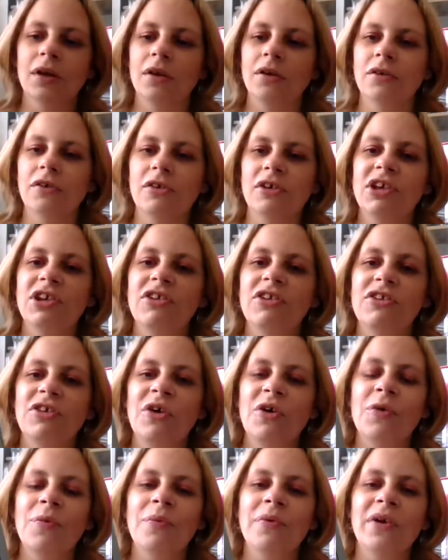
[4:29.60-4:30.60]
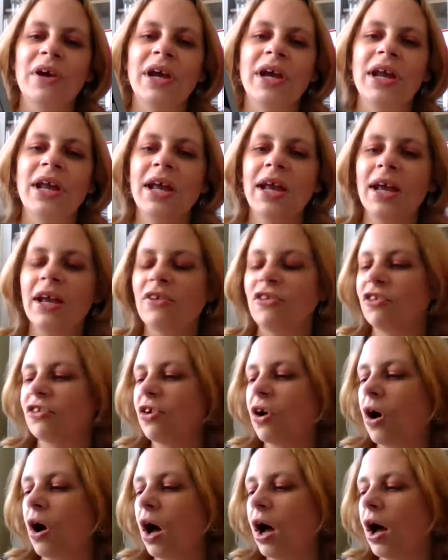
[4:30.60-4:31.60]
she's so pretty. She's
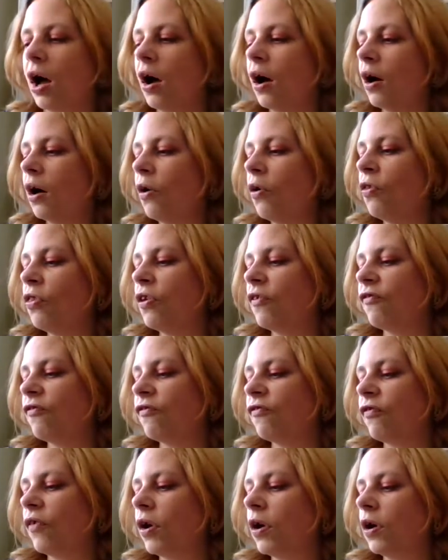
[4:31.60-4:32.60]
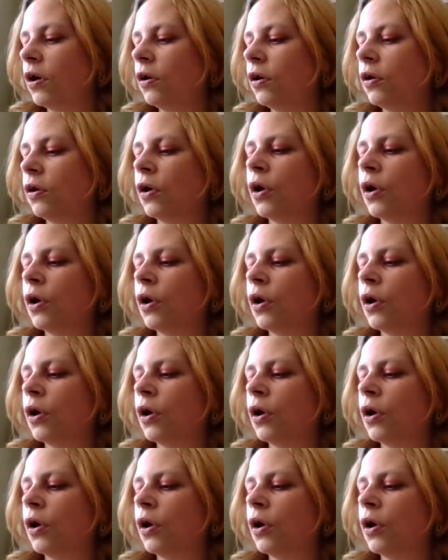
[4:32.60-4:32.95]
got a heart on the front.